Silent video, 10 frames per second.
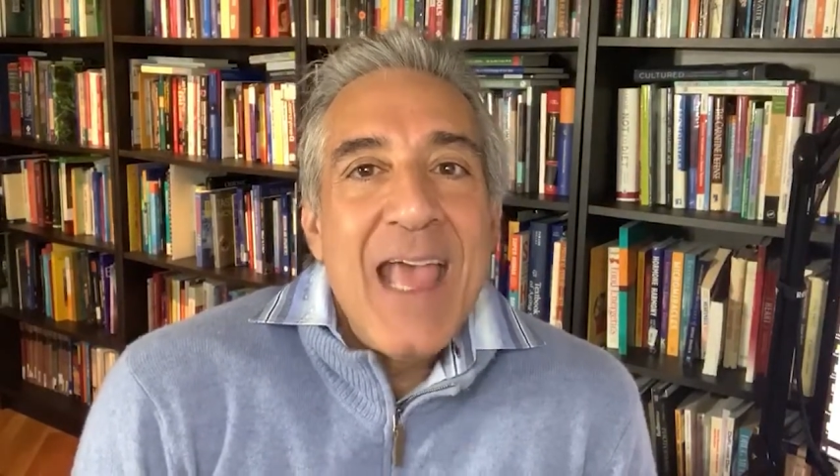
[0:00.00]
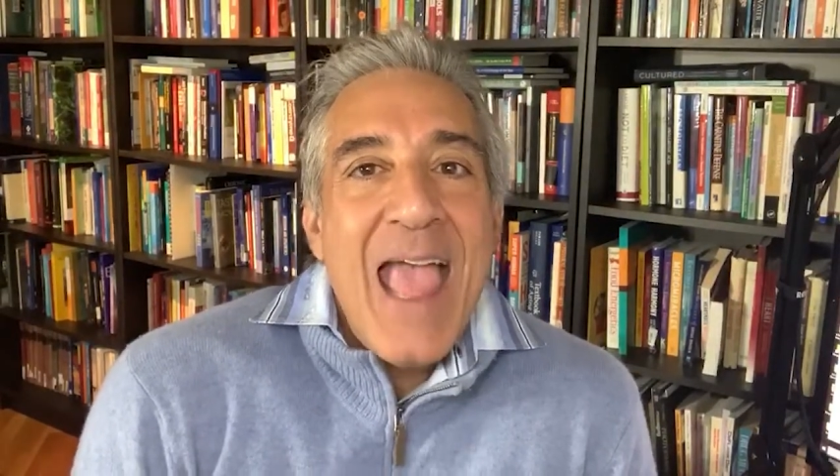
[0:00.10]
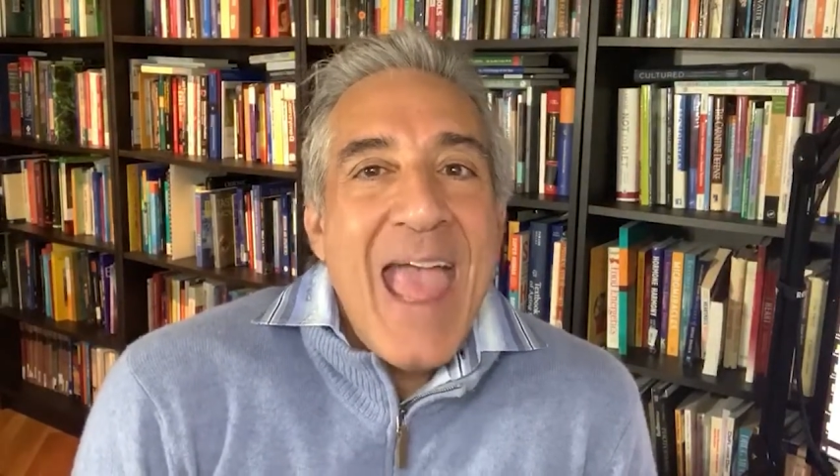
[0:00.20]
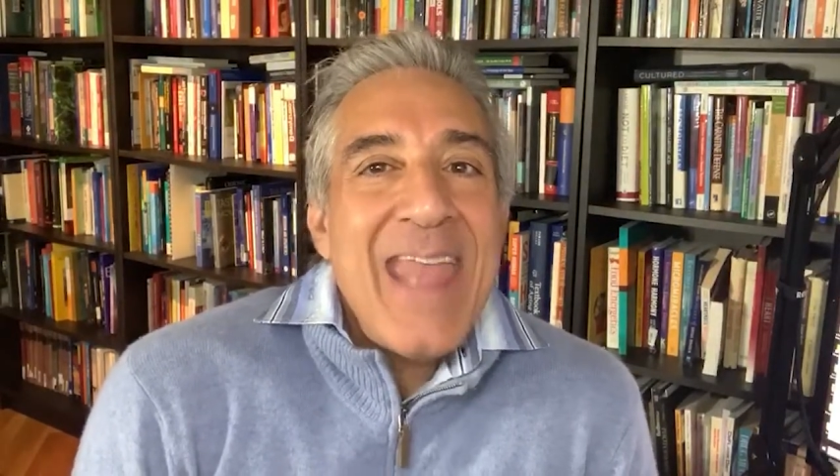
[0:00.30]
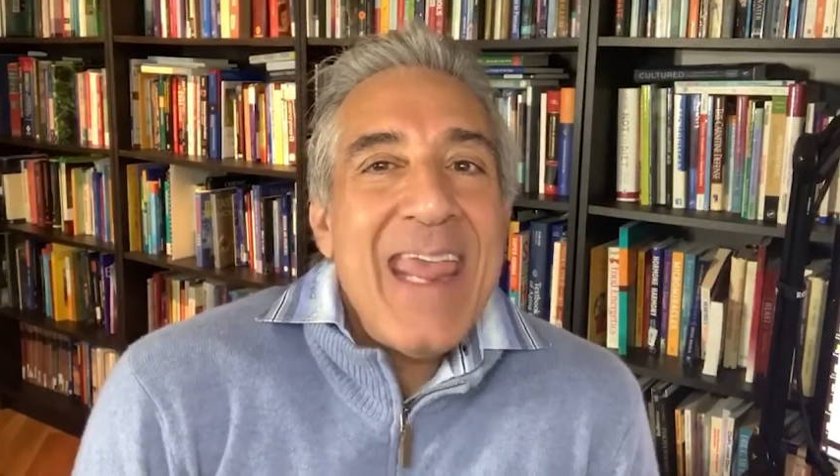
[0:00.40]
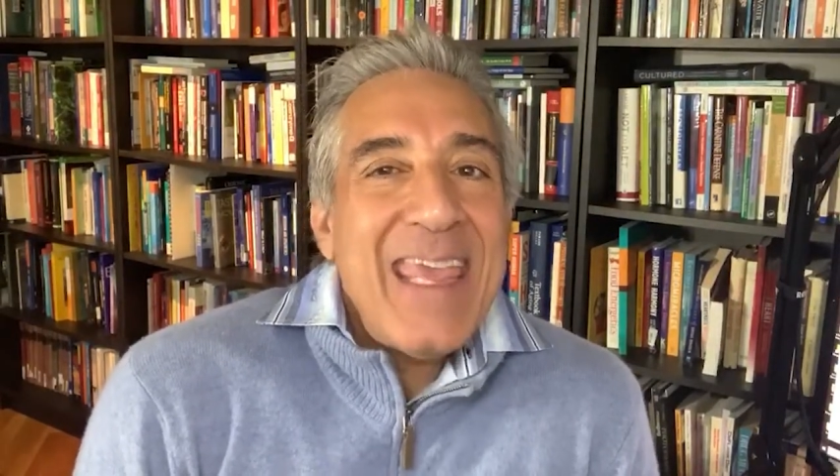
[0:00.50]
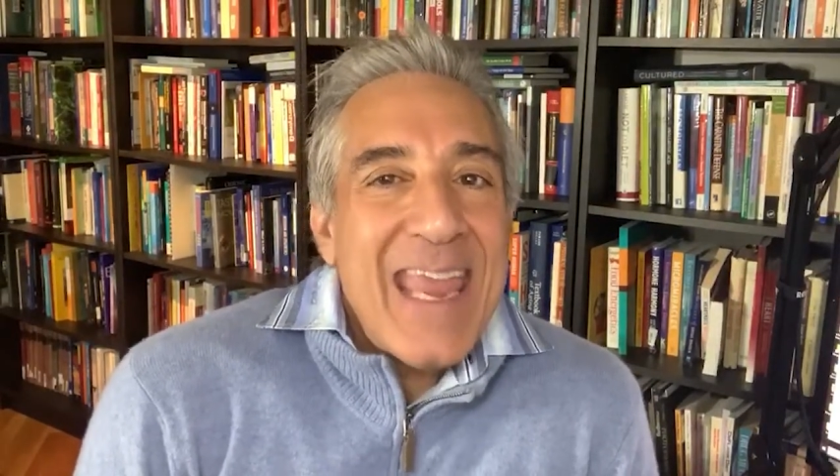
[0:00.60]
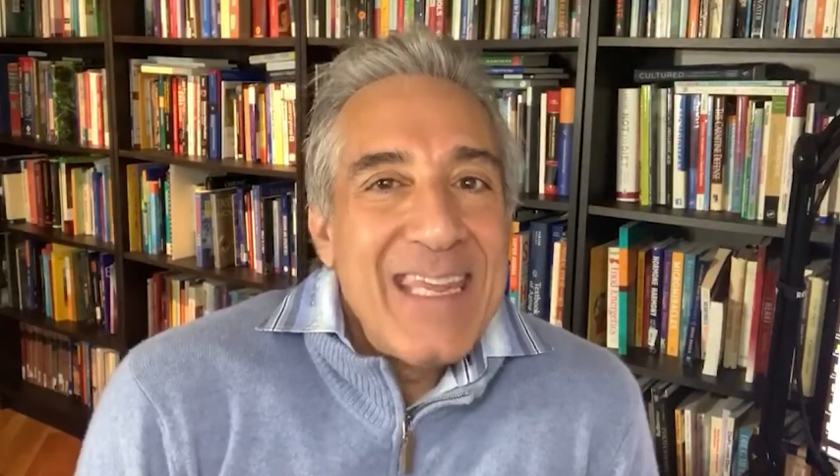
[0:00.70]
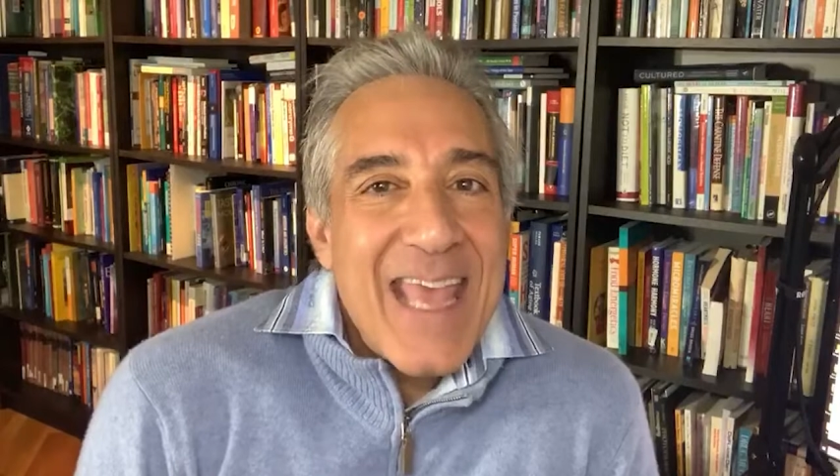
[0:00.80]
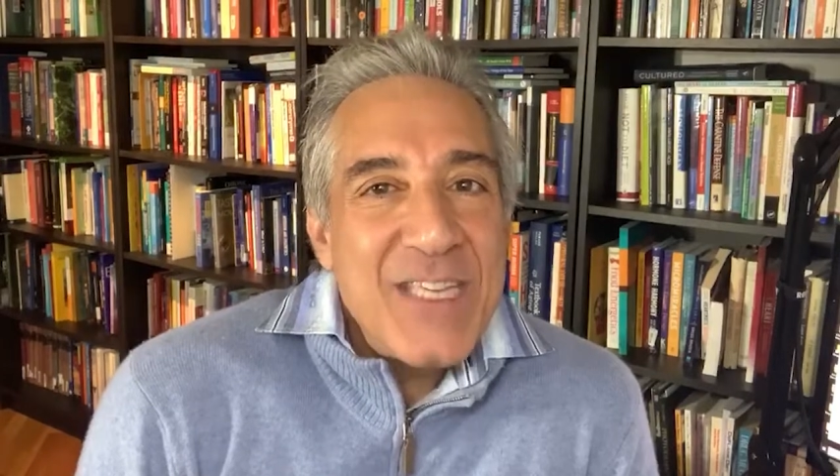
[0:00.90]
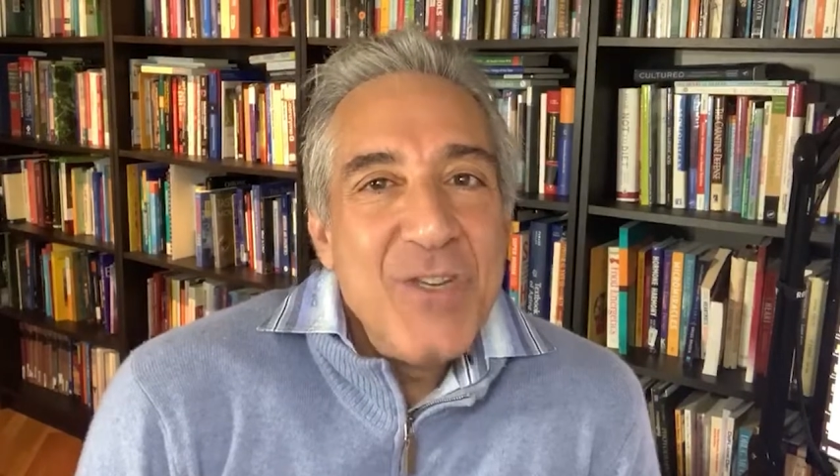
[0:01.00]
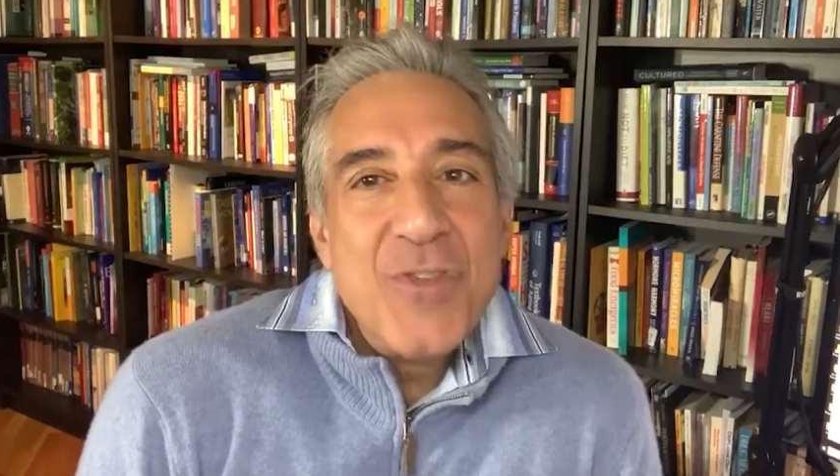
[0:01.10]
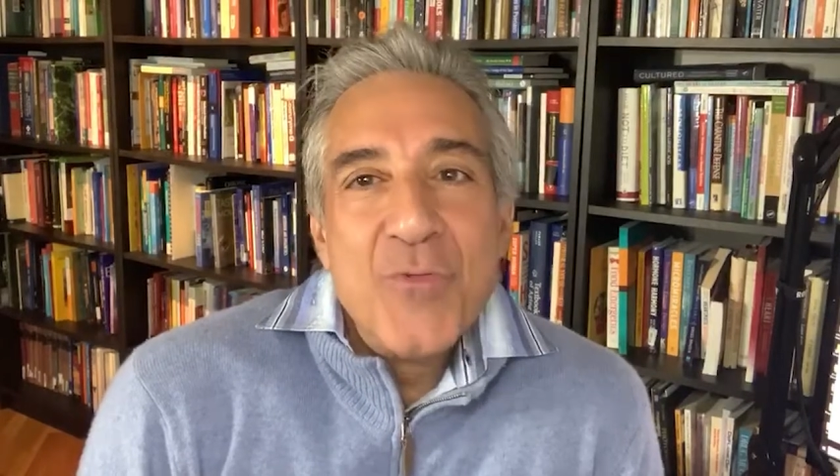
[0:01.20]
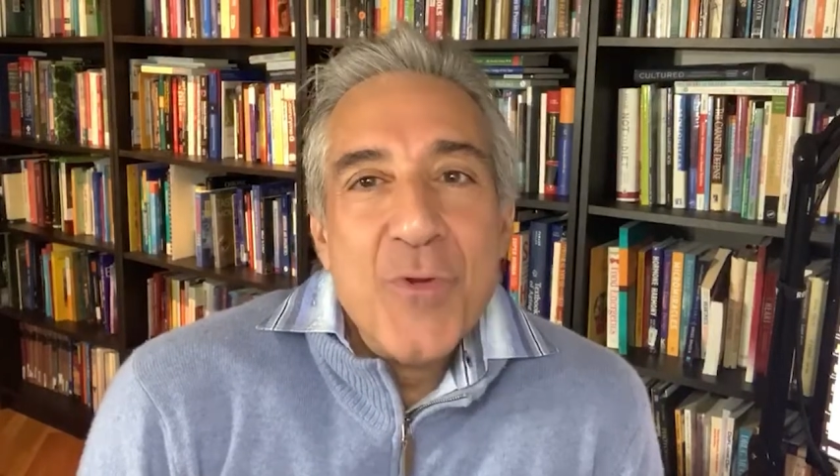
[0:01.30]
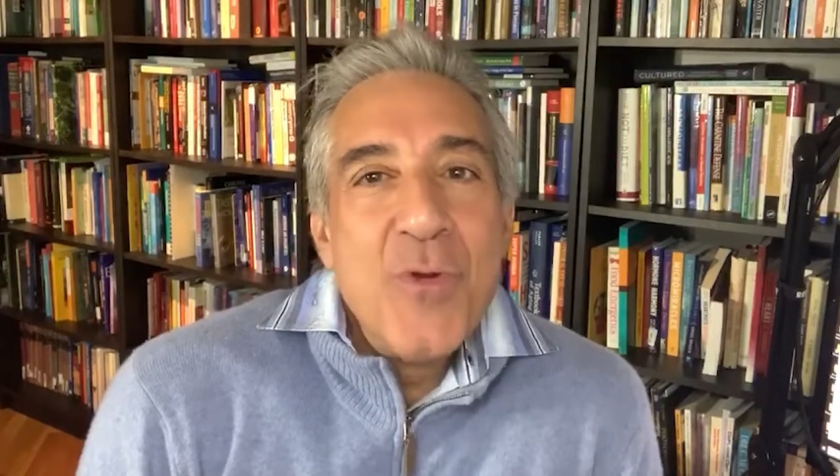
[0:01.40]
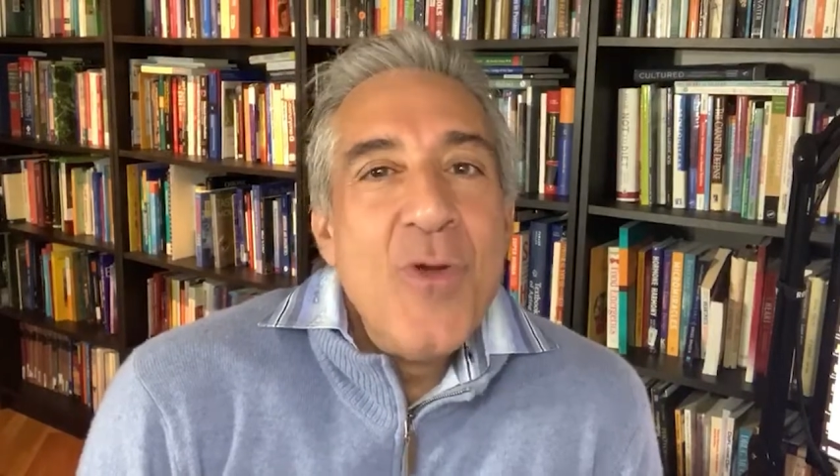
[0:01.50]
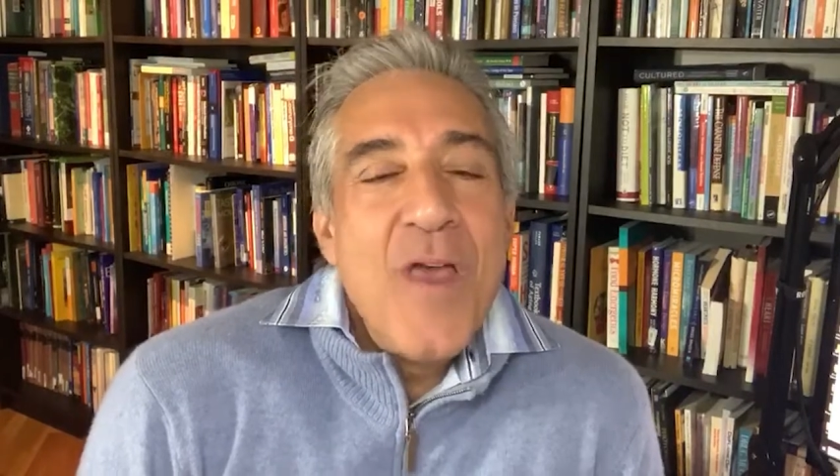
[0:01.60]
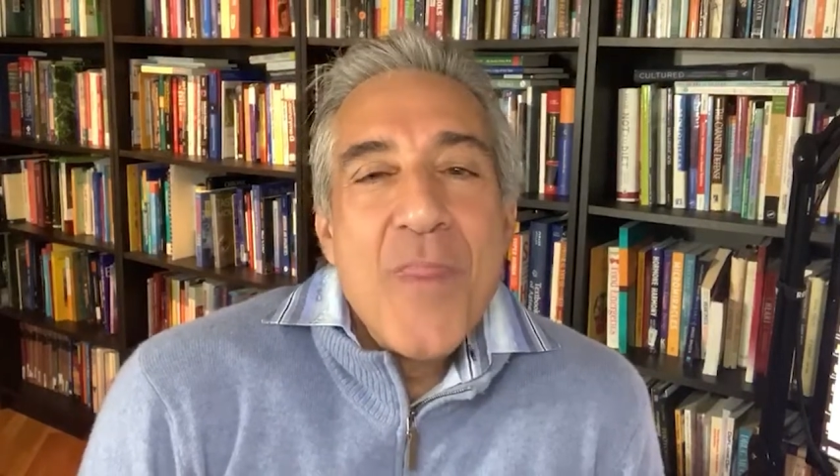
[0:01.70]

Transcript: and can get you through